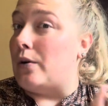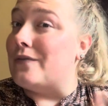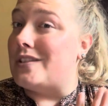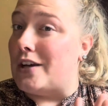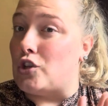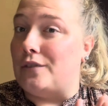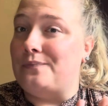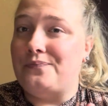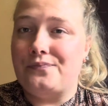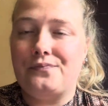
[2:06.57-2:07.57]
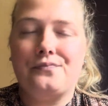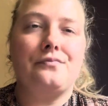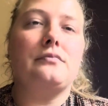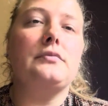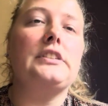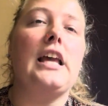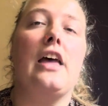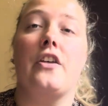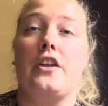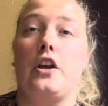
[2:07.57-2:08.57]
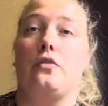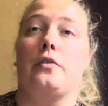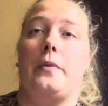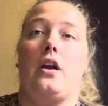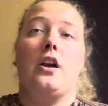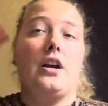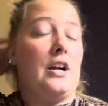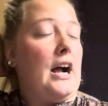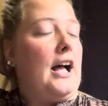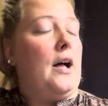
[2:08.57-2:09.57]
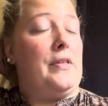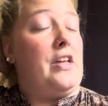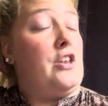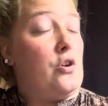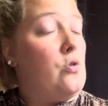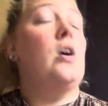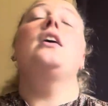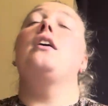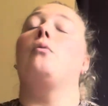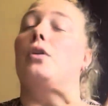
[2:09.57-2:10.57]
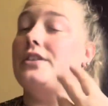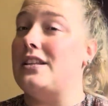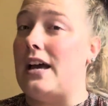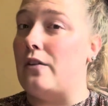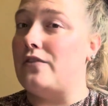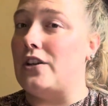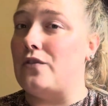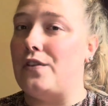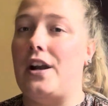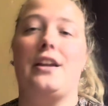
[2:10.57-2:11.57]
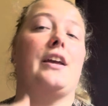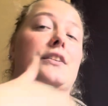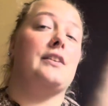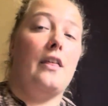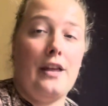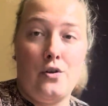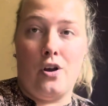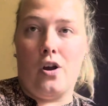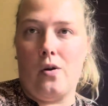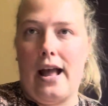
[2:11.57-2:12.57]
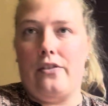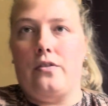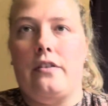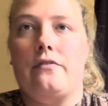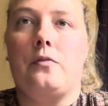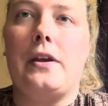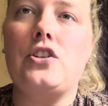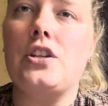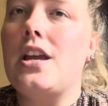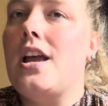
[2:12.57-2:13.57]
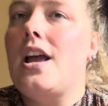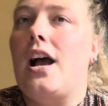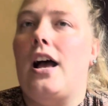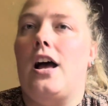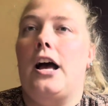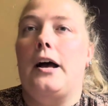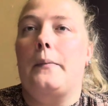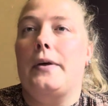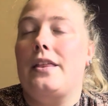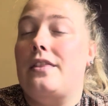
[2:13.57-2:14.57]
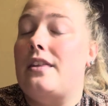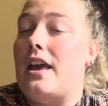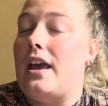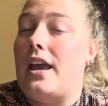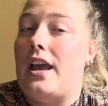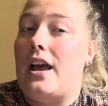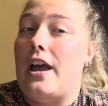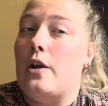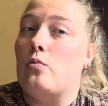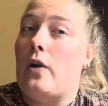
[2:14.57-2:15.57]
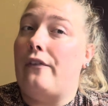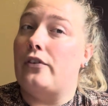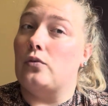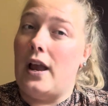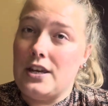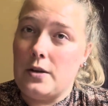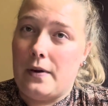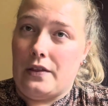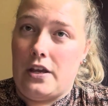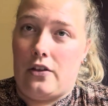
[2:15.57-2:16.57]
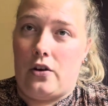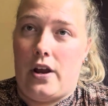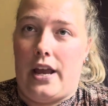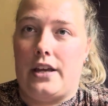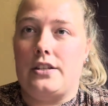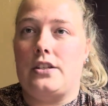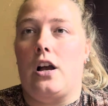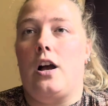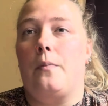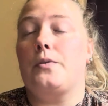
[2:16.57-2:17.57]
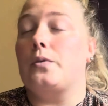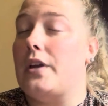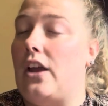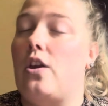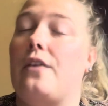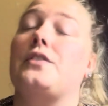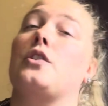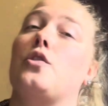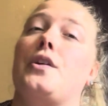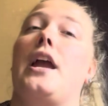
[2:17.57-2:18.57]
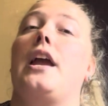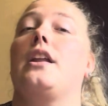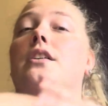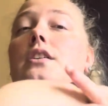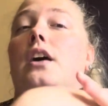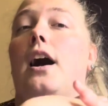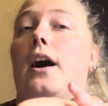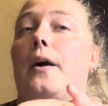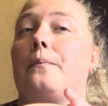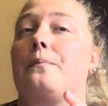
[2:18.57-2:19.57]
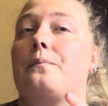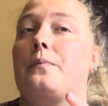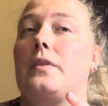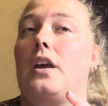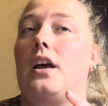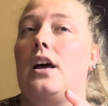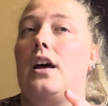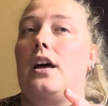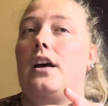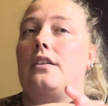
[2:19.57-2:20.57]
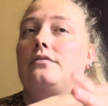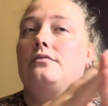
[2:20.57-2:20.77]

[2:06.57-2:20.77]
of session. And then they go from there. And then once it's out of session for 90 days, then you can go gather the information. A referendum, on the other hand, so again, you have to create a